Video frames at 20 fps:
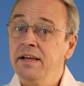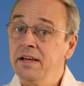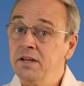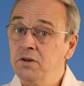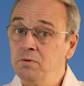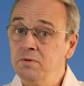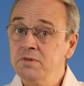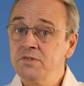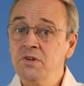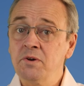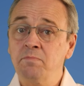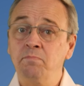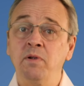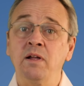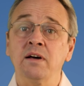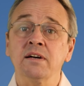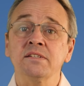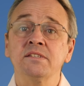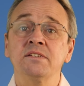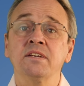It also
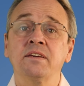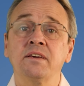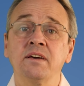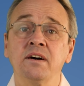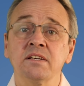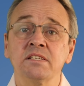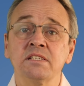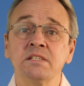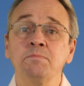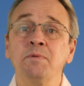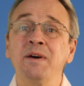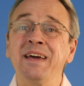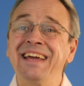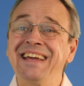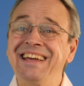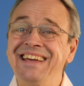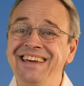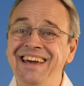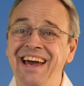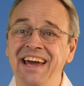applies to customer
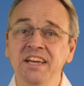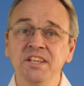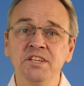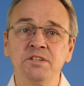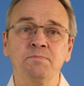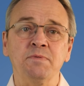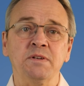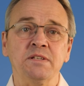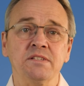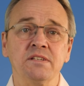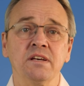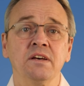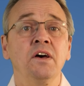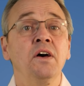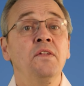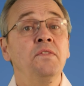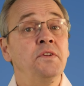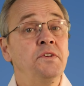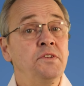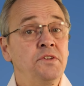engagement
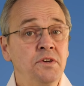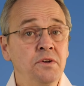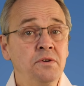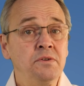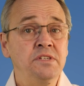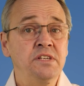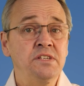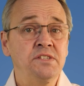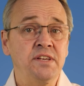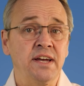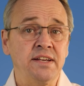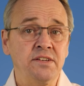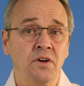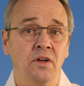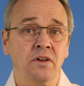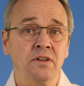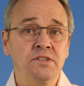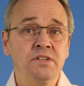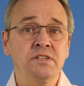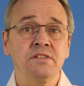that uses
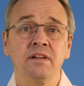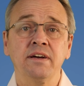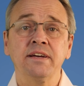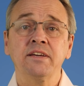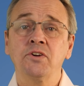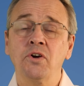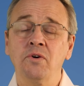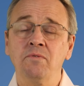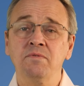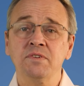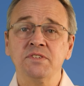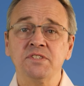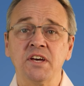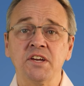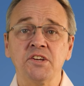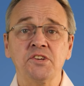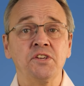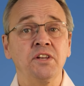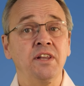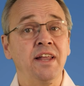technologies like
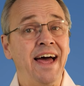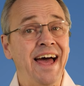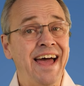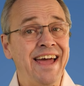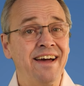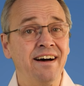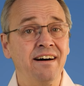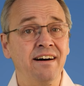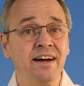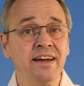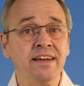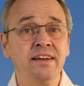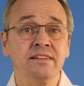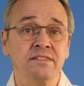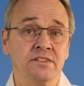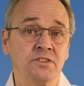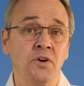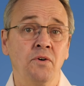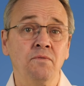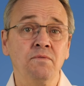conversational AI
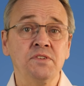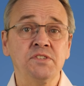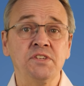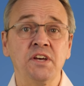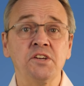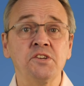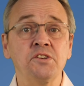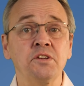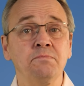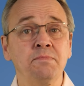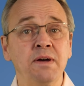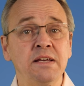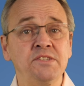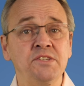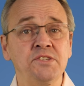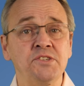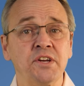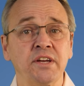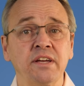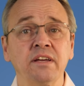and conversational
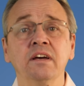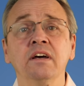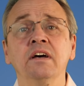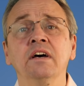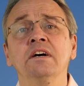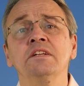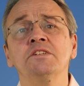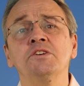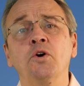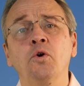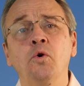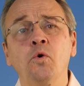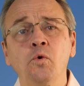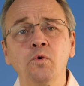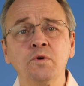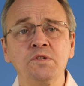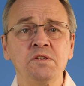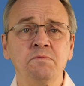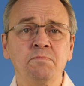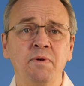messaging to
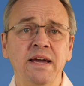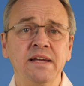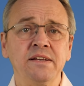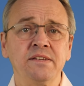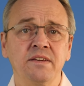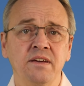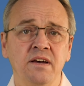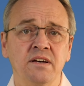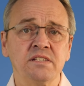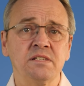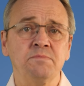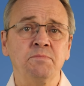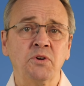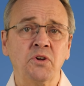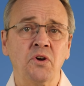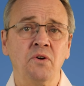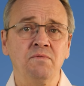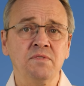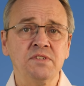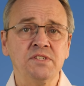automate customer
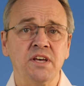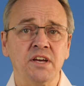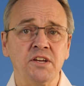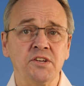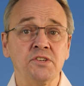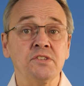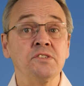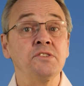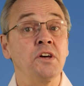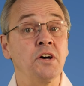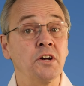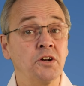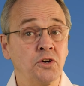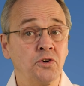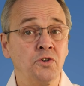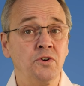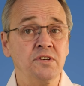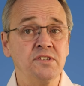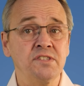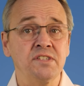conversations
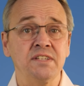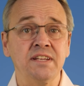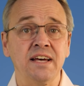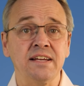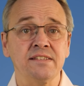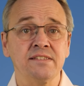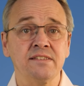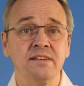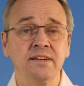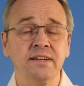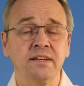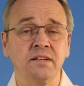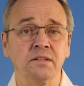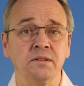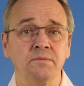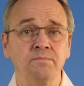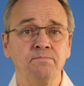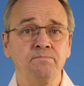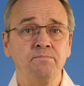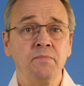across the debt
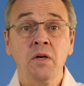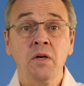cycle,